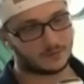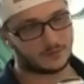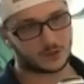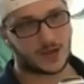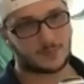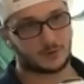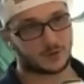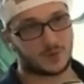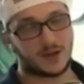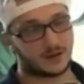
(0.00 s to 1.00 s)
the chapter is
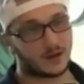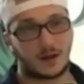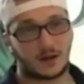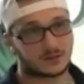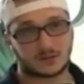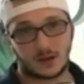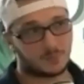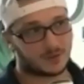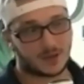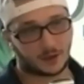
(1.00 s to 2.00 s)
painting Ahaz to not
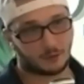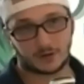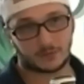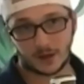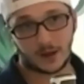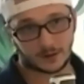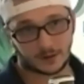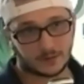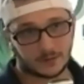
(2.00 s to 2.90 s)
be that great of a guy.